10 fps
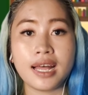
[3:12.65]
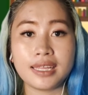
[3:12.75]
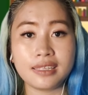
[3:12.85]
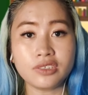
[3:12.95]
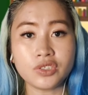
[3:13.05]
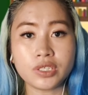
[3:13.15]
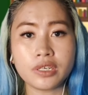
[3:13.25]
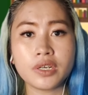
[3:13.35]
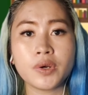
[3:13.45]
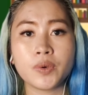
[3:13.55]
a
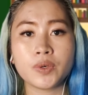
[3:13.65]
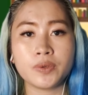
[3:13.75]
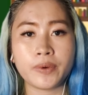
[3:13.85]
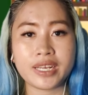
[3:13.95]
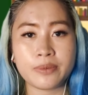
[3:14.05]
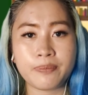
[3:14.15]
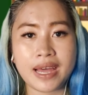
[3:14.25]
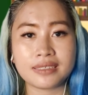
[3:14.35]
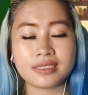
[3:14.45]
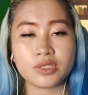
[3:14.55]
teacher who already
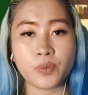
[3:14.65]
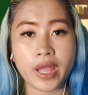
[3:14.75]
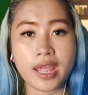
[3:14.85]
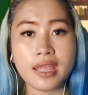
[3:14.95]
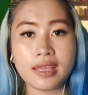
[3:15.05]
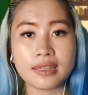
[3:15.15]
passed away